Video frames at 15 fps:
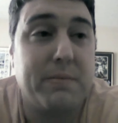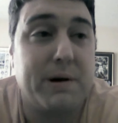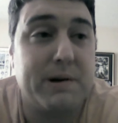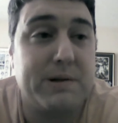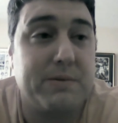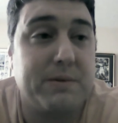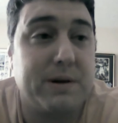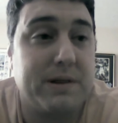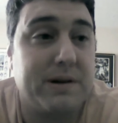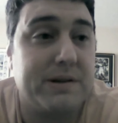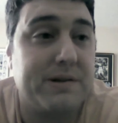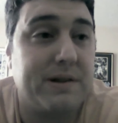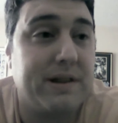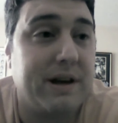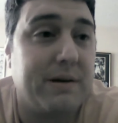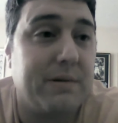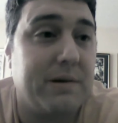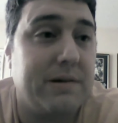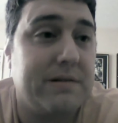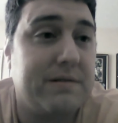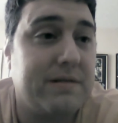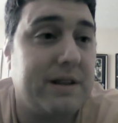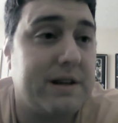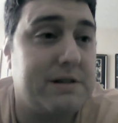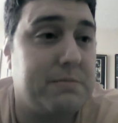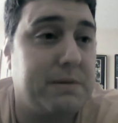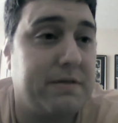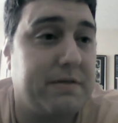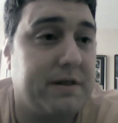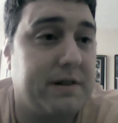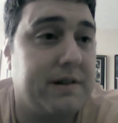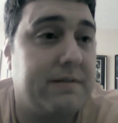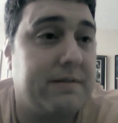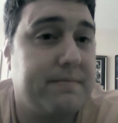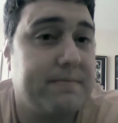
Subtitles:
person with us on that one. That should be fun.